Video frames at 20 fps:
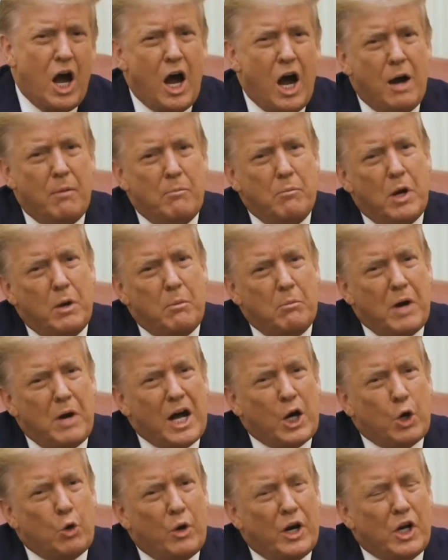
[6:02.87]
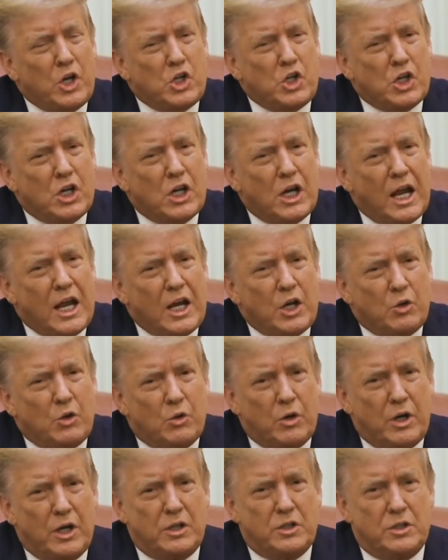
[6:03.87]
calm, moderation, and
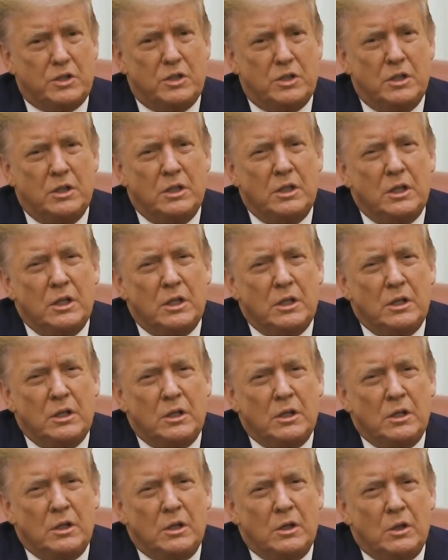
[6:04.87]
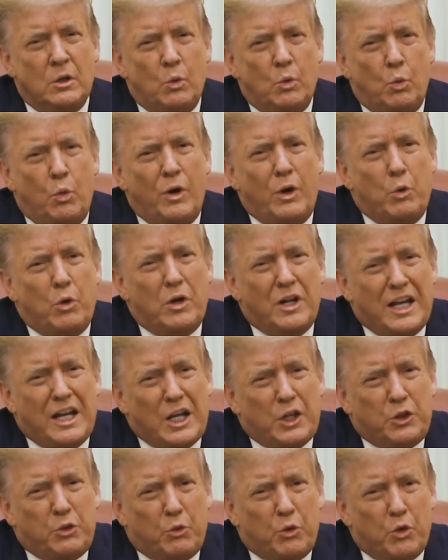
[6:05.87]
grace. We will
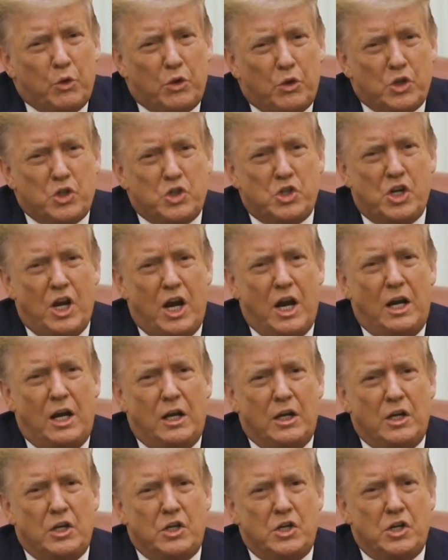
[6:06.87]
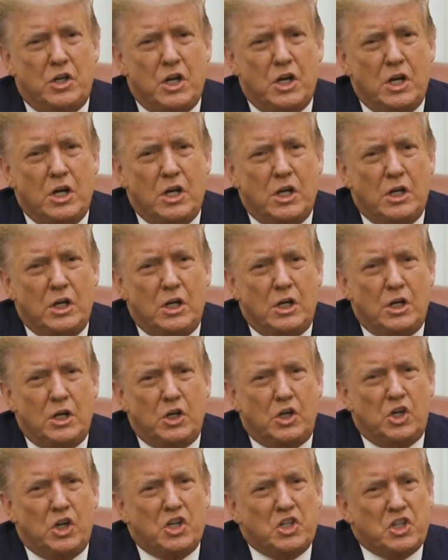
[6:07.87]
get through this challenge,
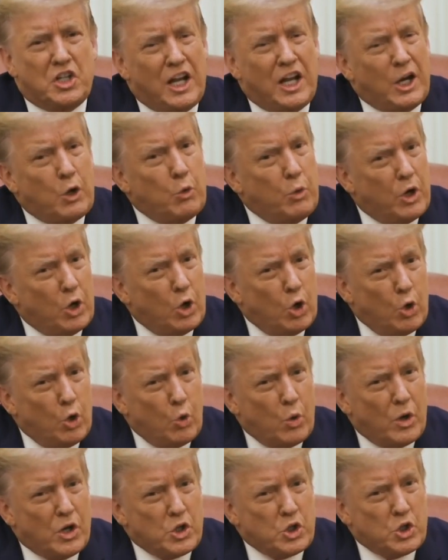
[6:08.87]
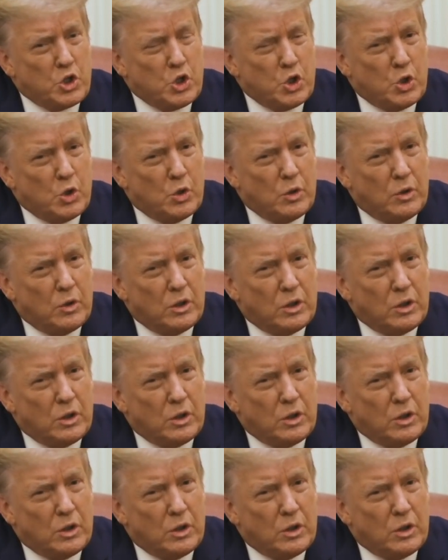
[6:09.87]
just like we always do.